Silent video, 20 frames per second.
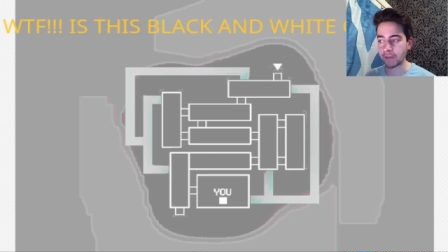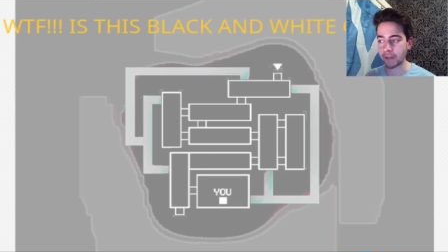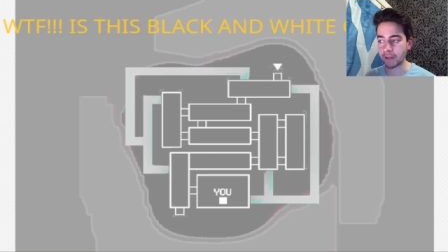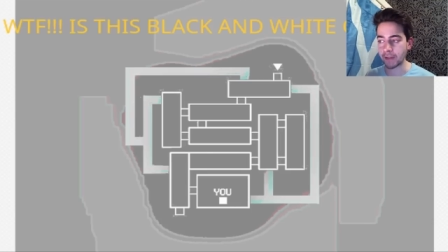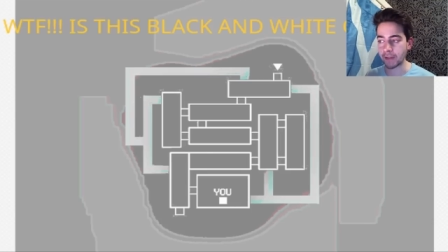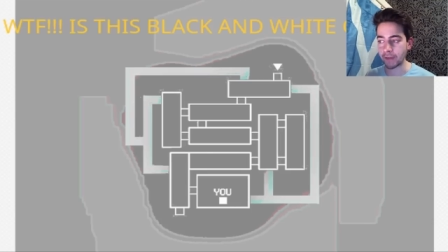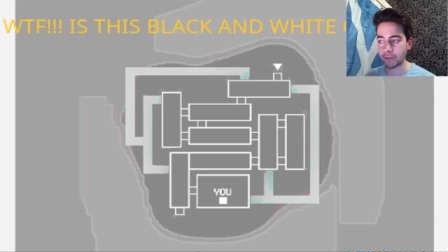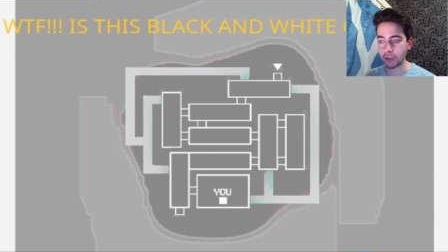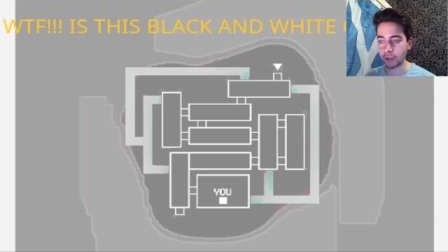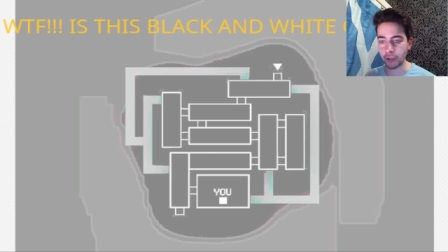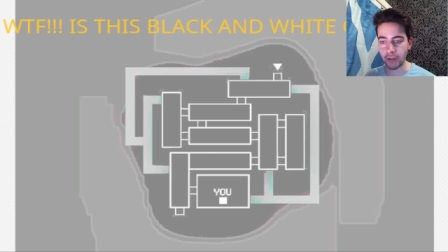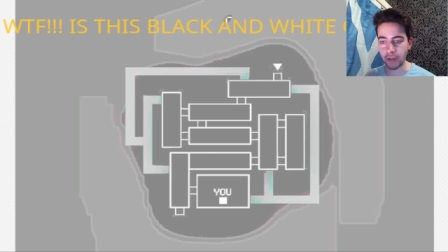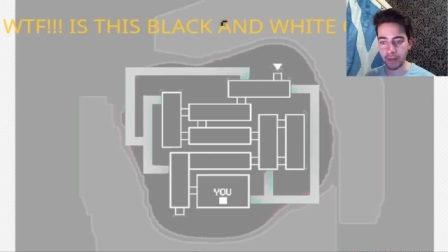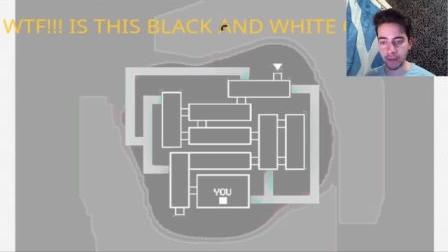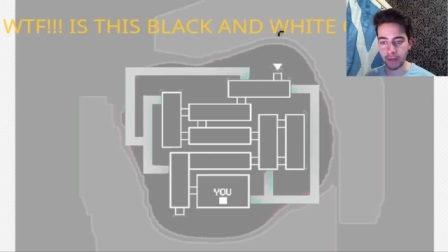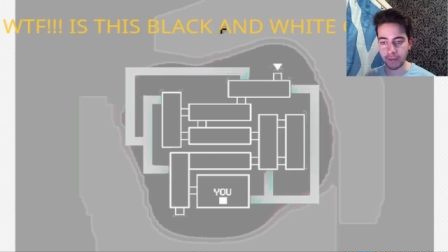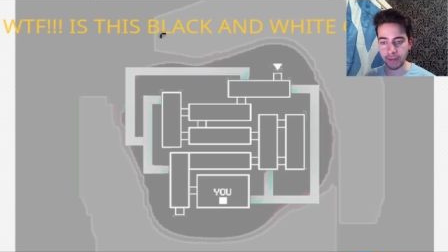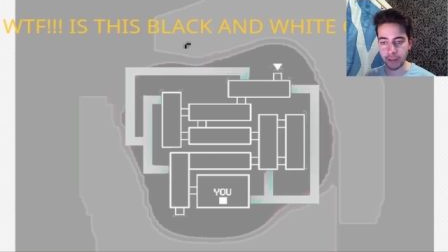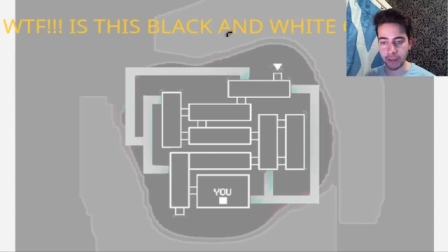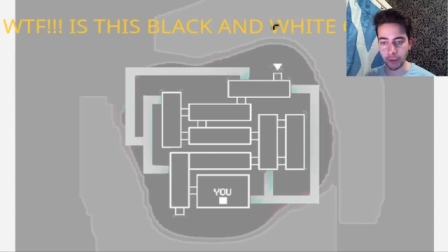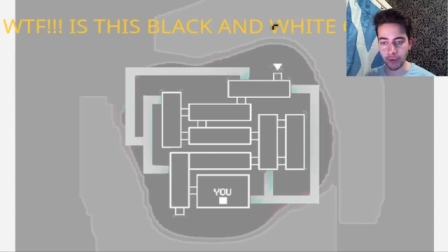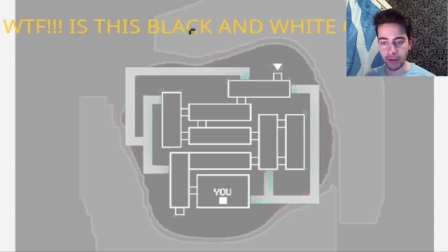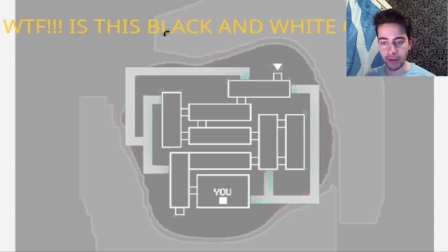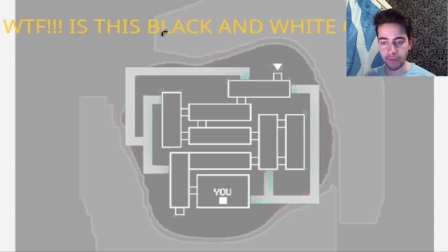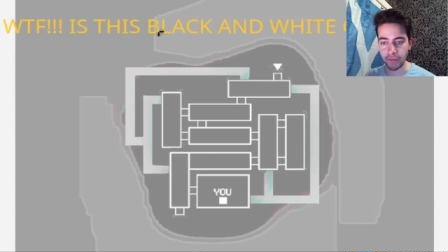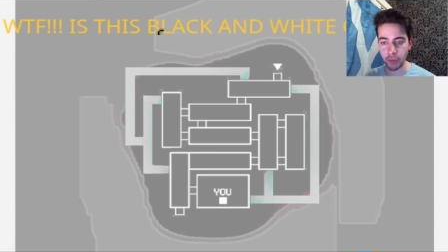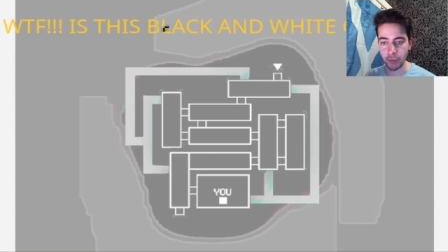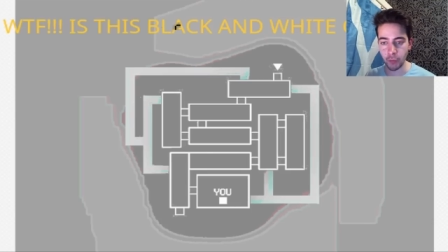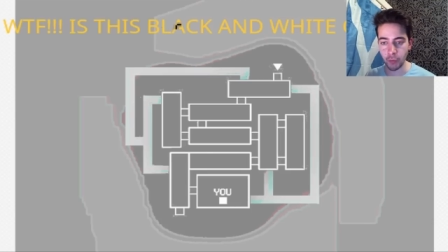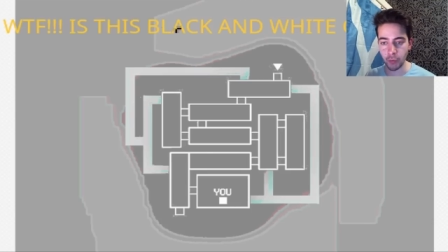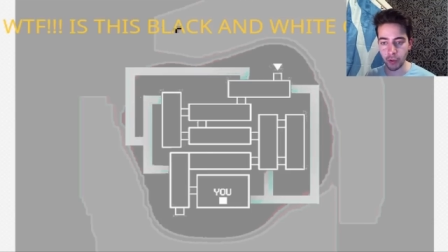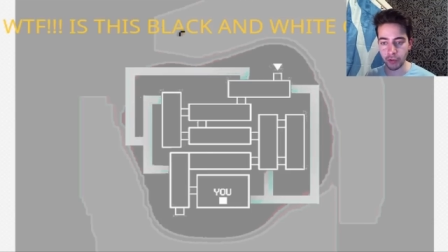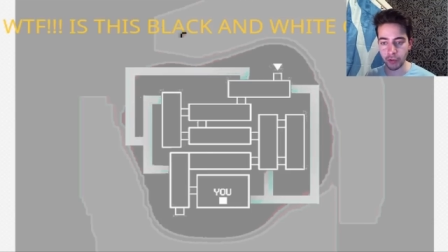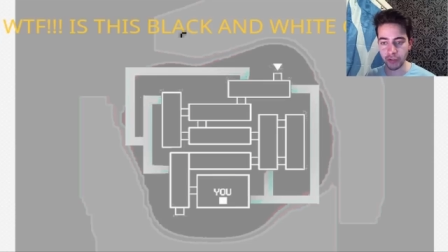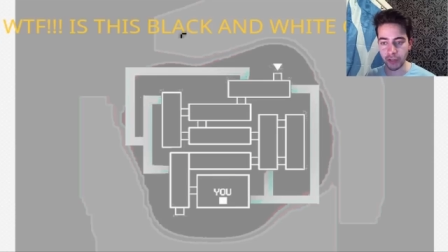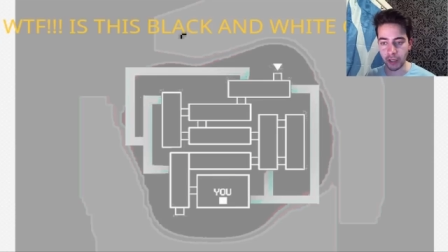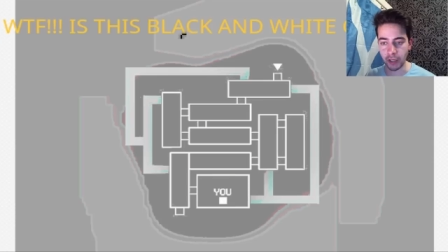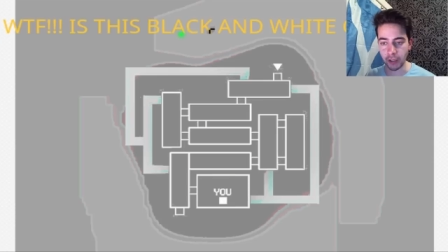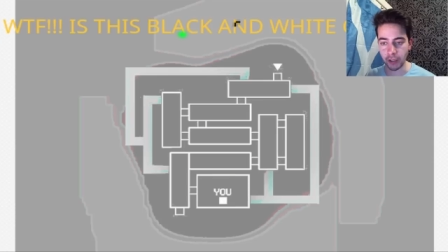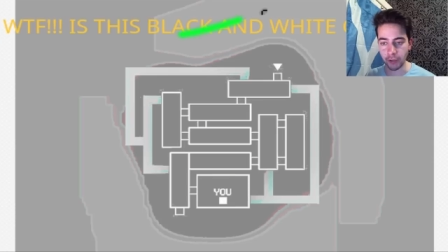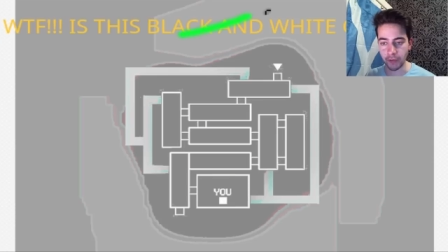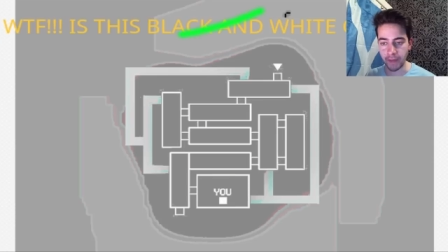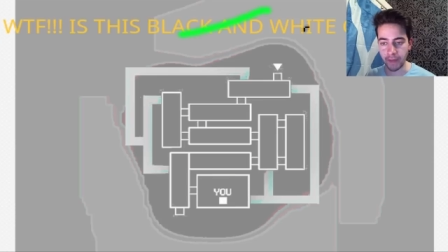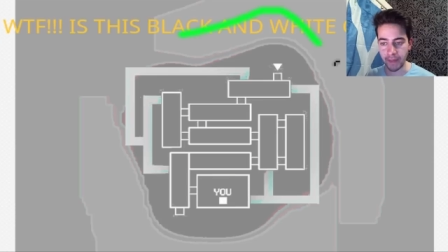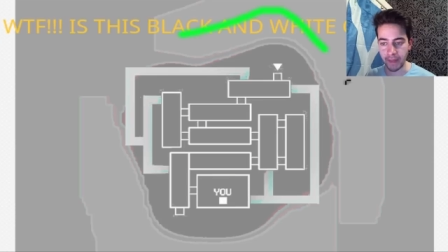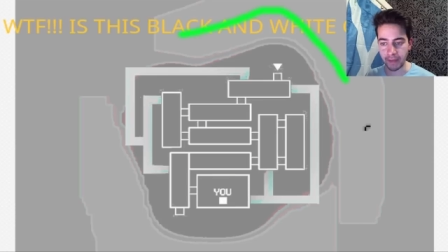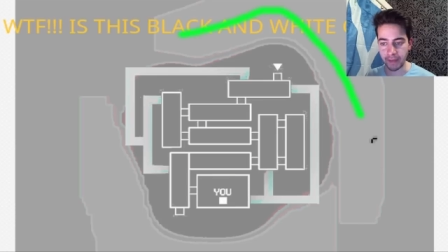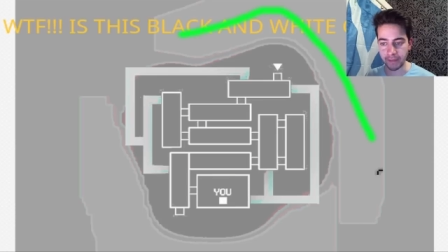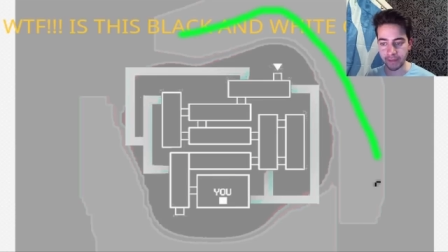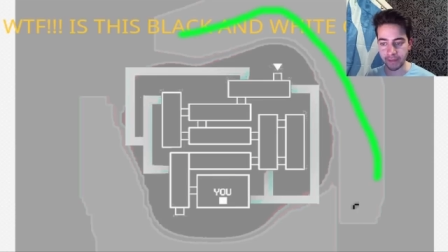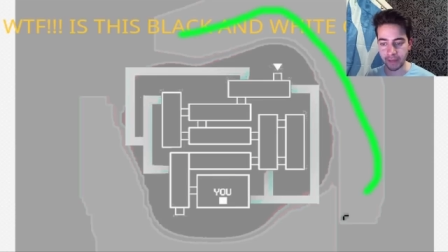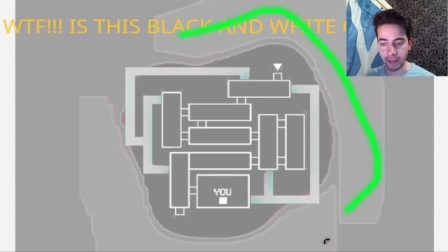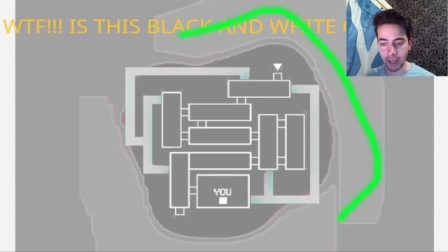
let's have a look at this here if you were to color in this